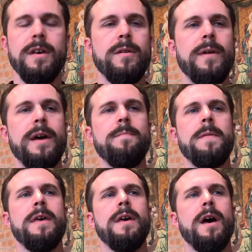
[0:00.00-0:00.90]
right?
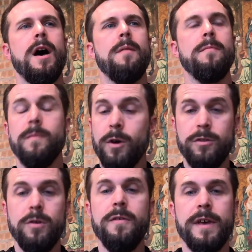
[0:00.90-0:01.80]
Well,
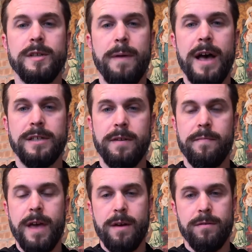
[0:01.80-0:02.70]
do things positive. I'm
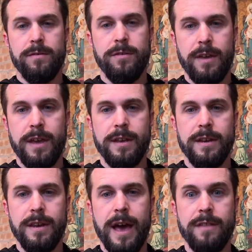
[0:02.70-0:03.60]
not saying
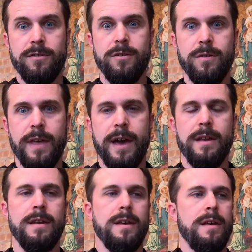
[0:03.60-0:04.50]
not to do
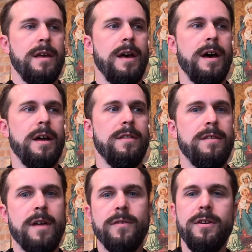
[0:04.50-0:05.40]
that.
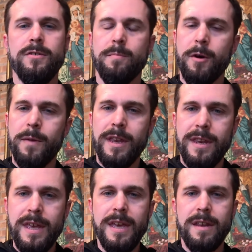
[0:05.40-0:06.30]
Definitely do so. But we
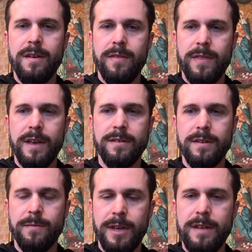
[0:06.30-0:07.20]
need things,
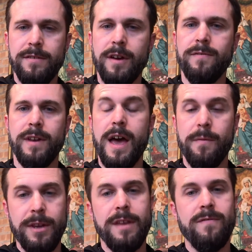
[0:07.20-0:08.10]
we need self denial,
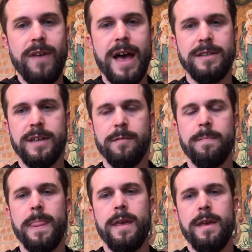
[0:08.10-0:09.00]
we need fasting.
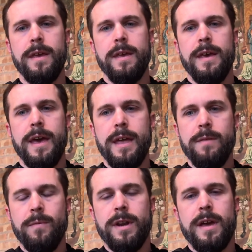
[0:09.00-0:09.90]

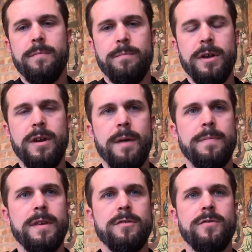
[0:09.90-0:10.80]
And when I put up
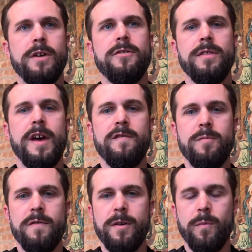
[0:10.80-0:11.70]
the Structured Life
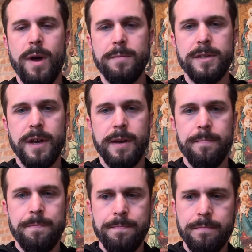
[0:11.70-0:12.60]
Movement website,
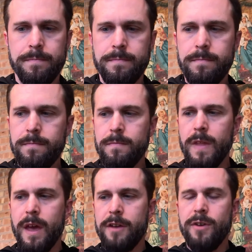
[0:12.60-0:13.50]

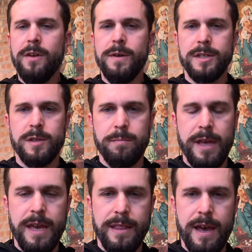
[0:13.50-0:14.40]
I tried to
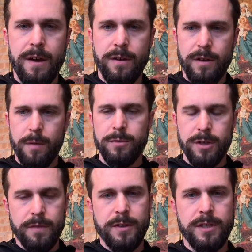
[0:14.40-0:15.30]
explain how
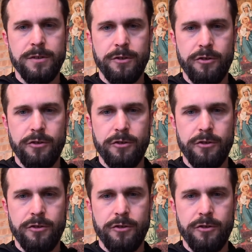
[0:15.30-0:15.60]
observances or